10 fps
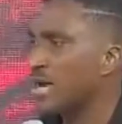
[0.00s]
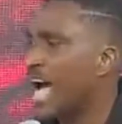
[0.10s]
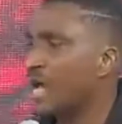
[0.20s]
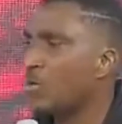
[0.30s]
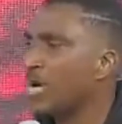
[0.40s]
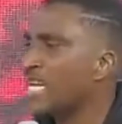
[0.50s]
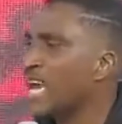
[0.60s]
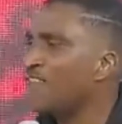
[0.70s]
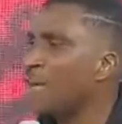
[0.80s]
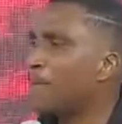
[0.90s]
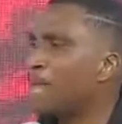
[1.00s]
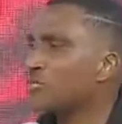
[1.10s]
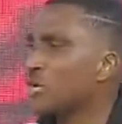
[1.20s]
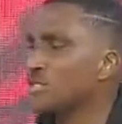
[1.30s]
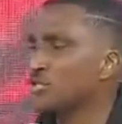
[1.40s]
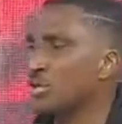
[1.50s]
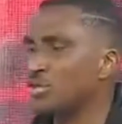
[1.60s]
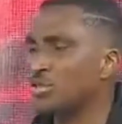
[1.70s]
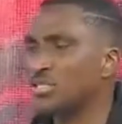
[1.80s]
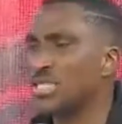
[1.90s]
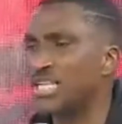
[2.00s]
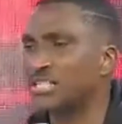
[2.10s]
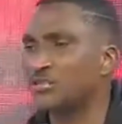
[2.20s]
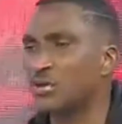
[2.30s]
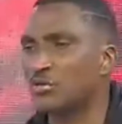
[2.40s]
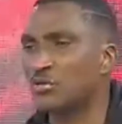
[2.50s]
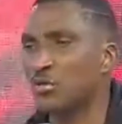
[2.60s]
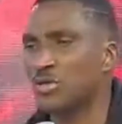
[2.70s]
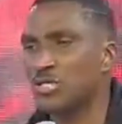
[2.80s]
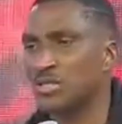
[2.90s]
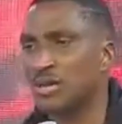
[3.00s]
I will never pastor a church that is not growing.